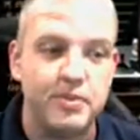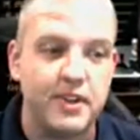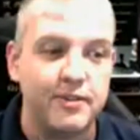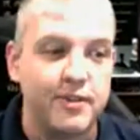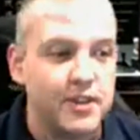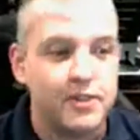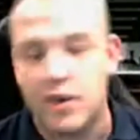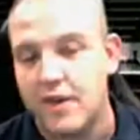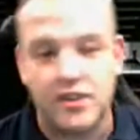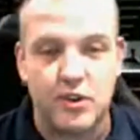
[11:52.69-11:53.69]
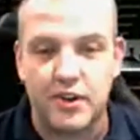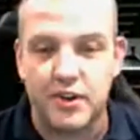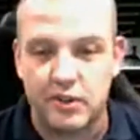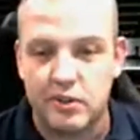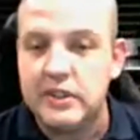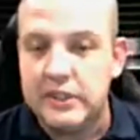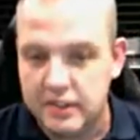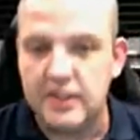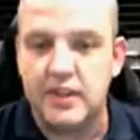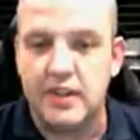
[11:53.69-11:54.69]
And for those of you who haven't tried it all,
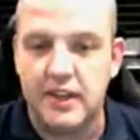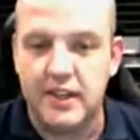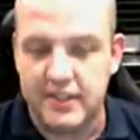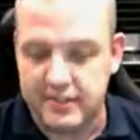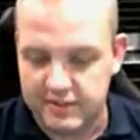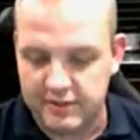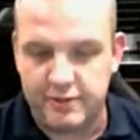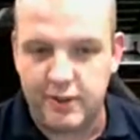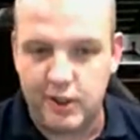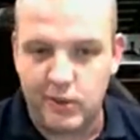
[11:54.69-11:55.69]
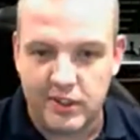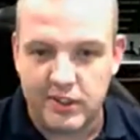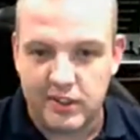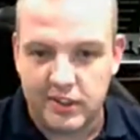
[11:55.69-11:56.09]
follow along.